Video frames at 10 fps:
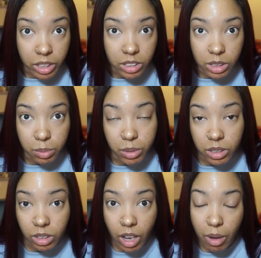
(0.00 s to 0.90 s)
It just
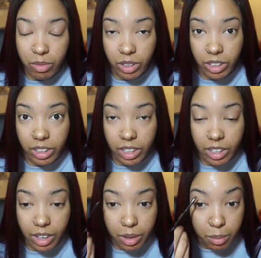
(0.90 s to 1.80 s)
depends on how I'm feeling that
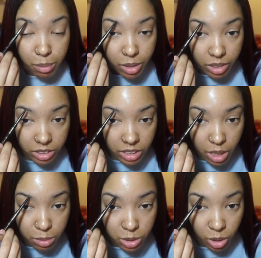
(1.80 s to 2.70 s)
day. But today
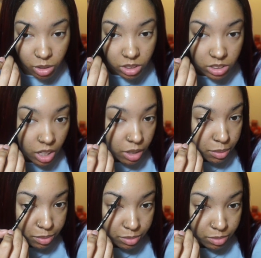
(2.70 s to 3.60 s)
I'm going to start on the
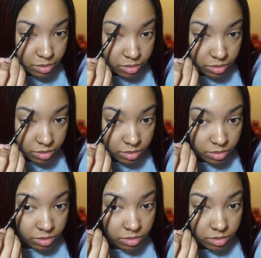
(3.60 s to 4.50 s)
top
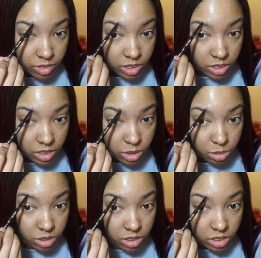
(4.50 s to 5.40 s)
because that's
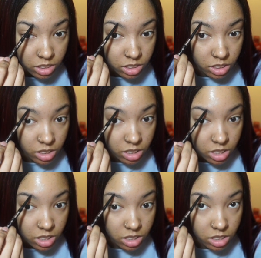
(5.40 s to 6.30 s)
where it's the
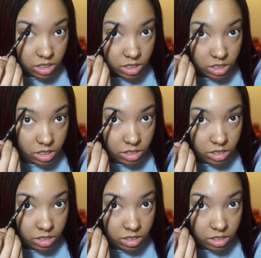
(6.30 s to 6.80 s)
thinnest.